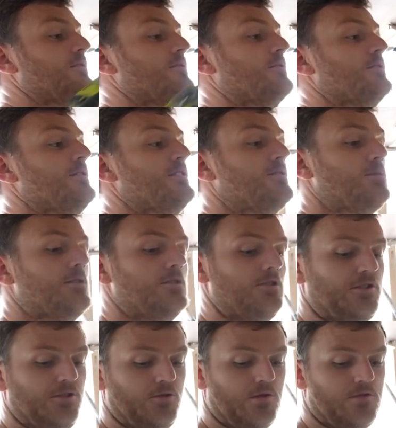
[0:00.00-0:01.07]
god, and this one
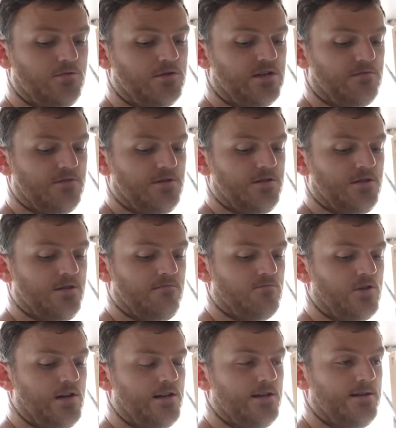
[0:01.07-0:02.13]
still won't come undone.
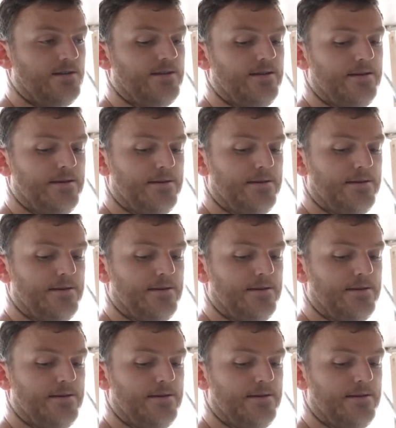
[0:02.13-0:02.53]
Brilliant.